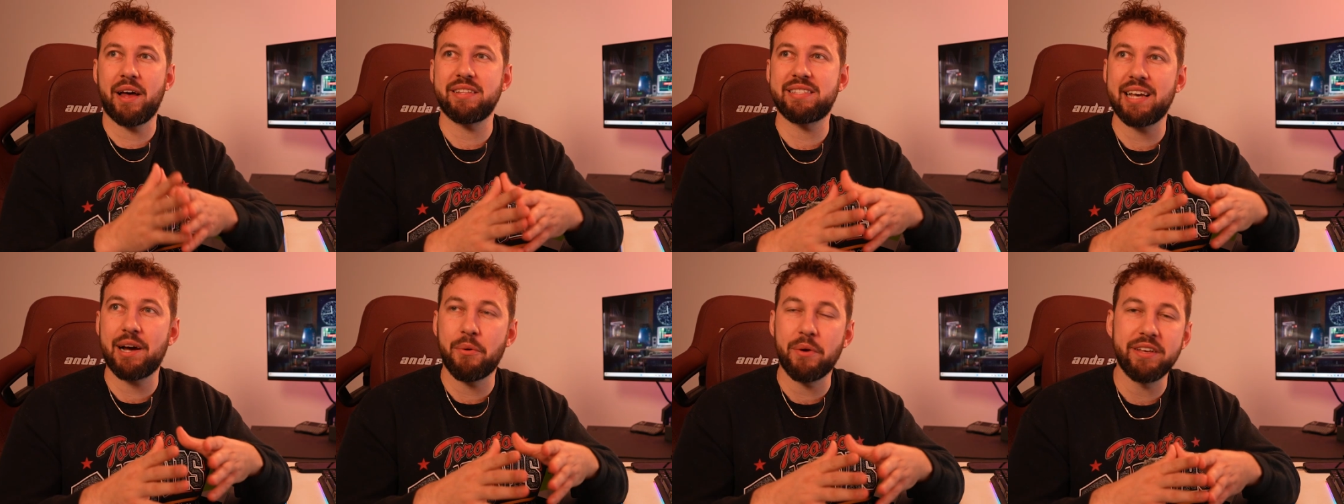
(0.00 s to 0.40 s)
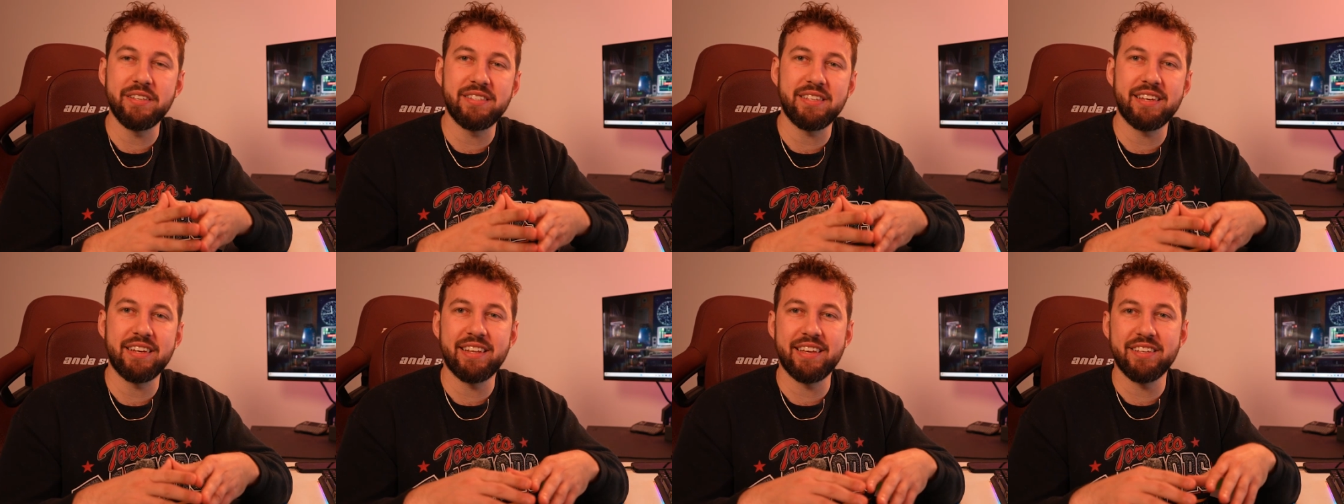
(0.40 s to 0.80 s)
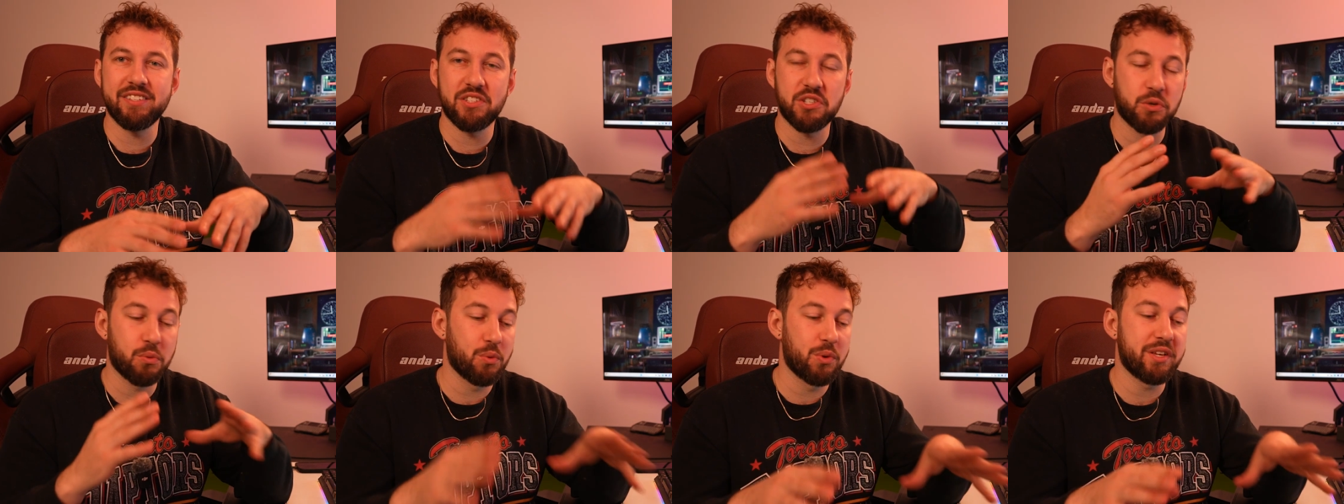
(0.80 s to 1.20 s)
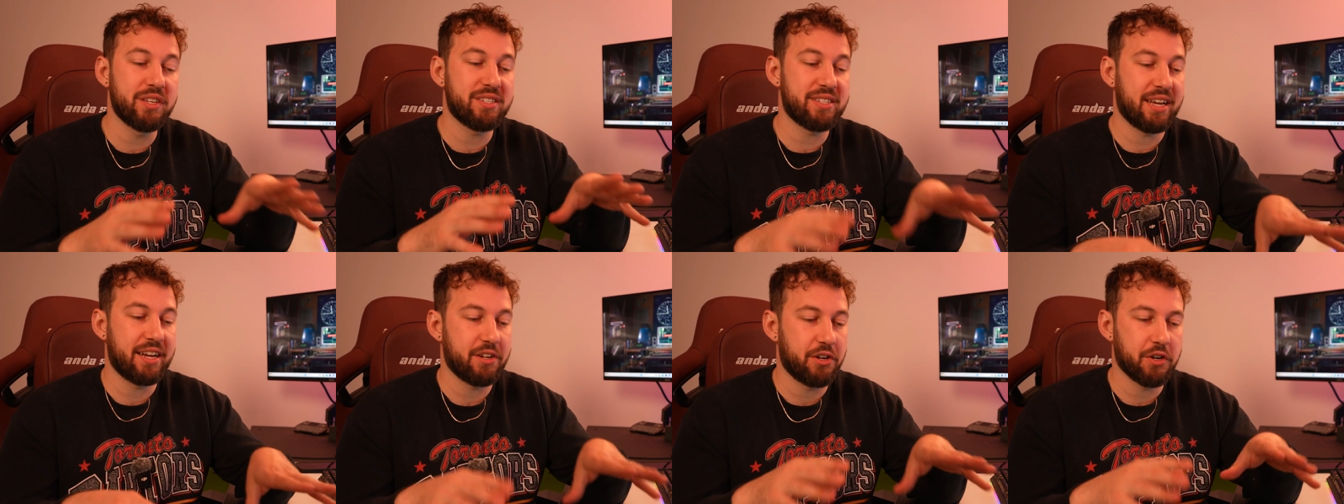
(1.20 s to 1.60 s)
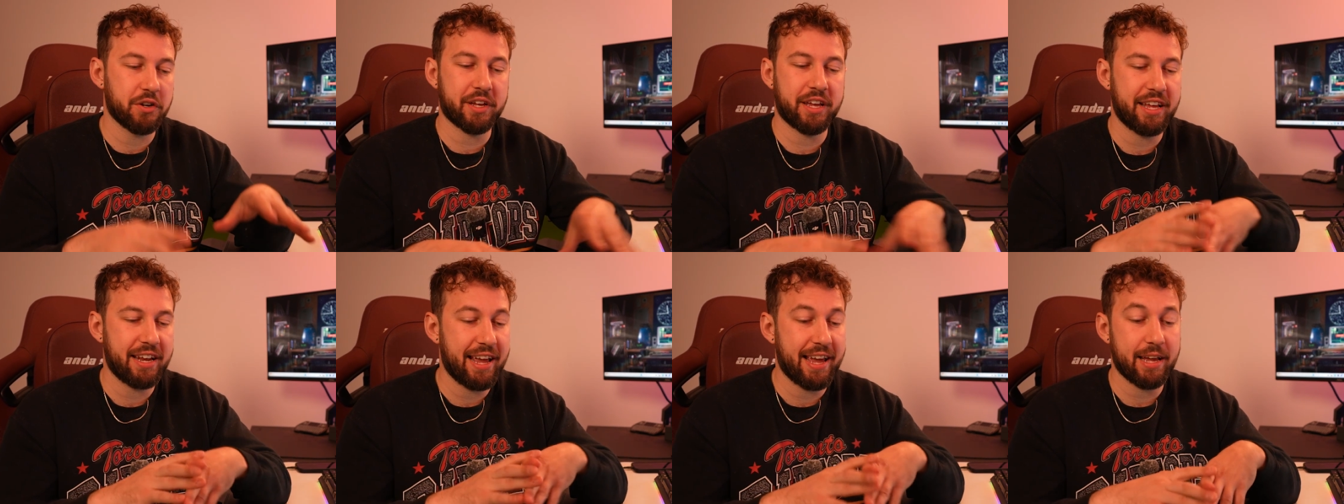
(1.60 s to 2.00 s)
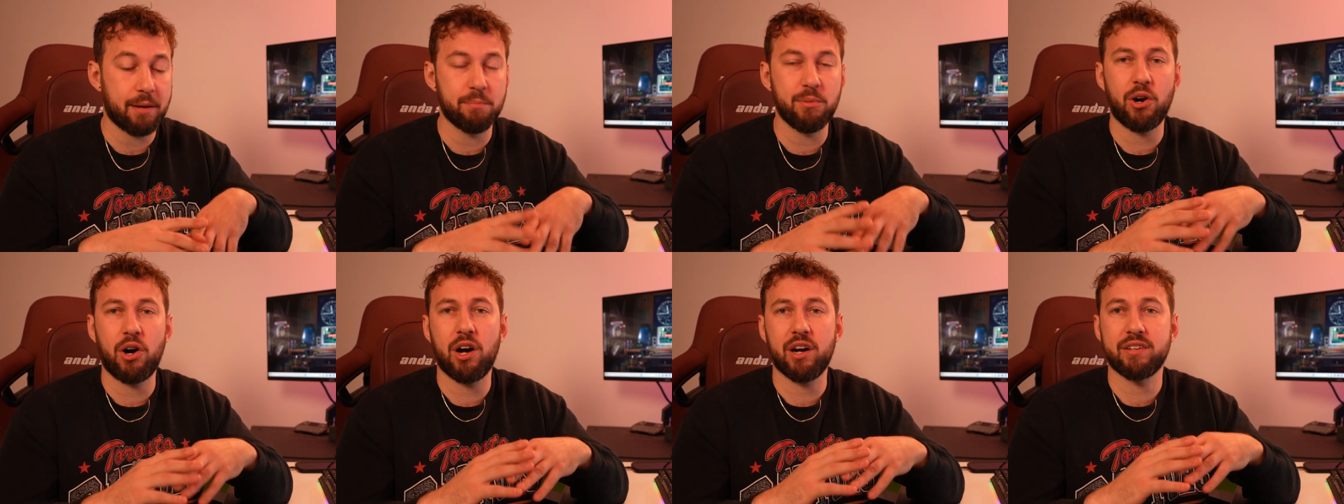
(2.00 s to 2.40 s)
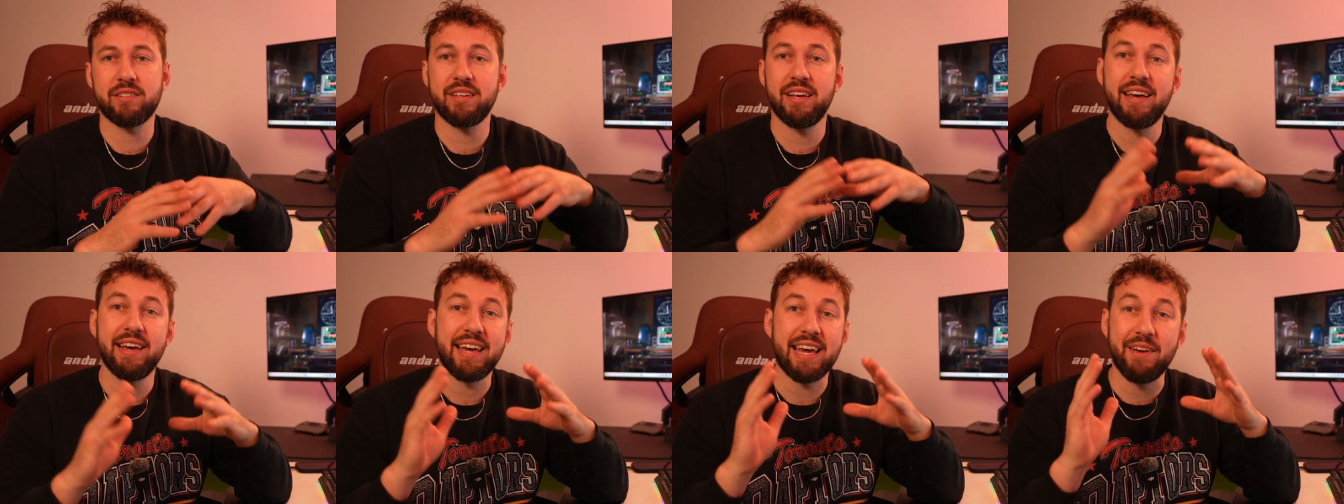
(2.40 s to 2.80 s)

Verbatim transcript: that's how easy it is to reset your Kinhank box.